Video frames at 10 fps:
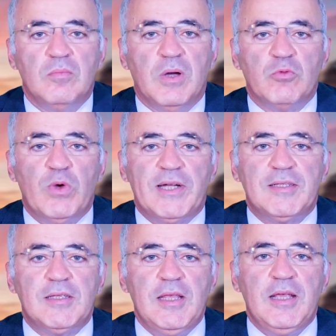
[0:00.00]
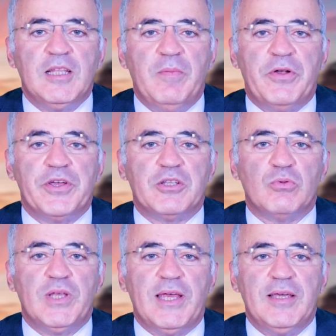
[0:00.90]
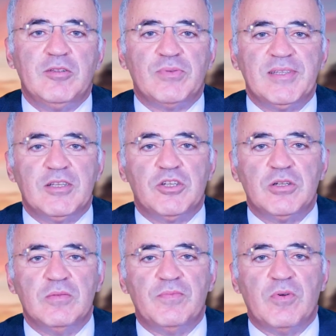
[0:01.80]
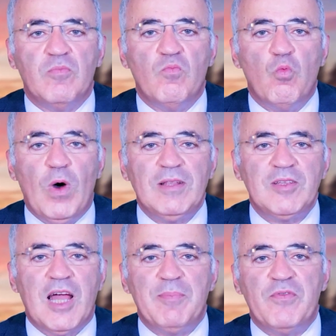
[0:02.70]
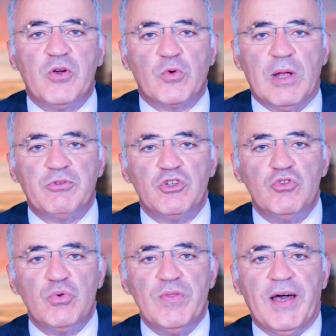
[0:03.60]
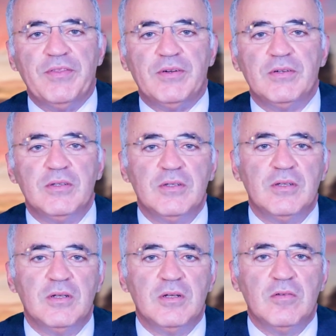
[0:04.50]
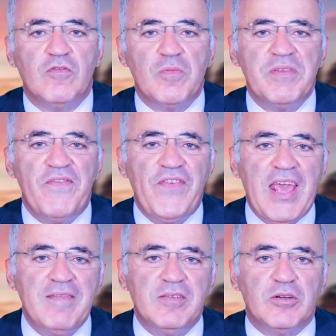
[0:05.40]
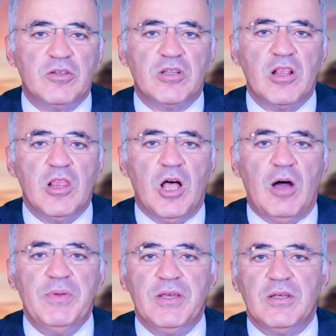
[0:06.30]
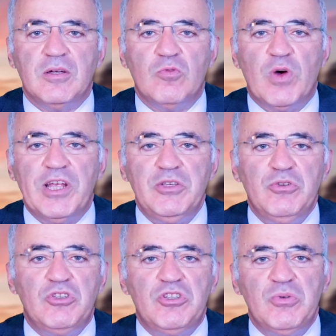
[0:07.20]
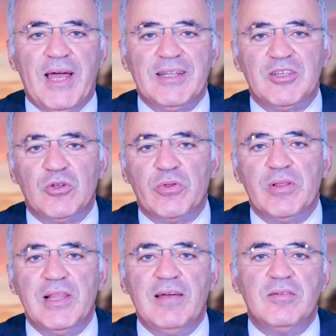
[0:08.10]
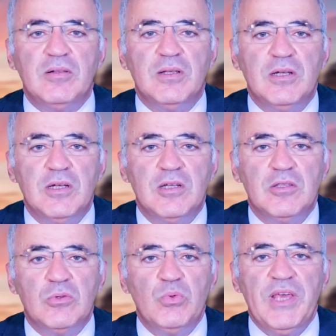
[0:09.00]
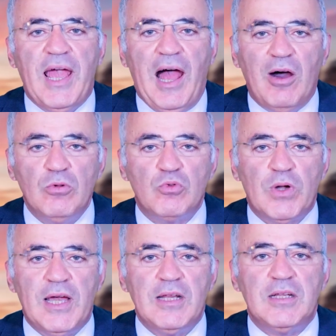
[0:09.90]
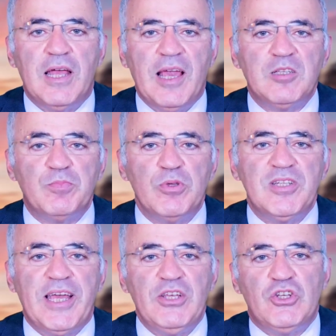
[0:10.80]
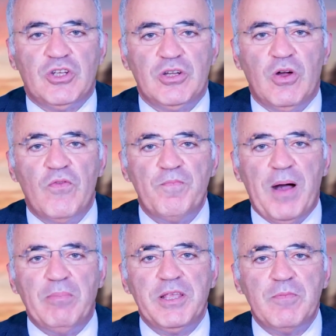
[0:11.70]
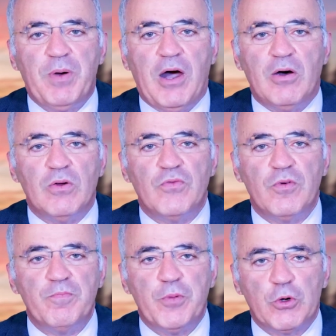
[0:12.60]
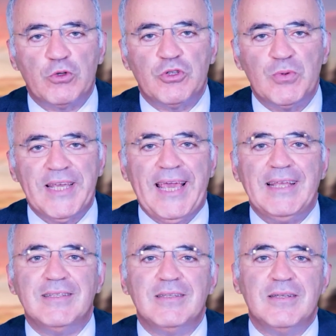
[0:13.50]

But we are seeing in America today transition from one type of corruption to another, from the favors and lobbying we are used to at a certain level to the outright exploitation of public power for personal gain.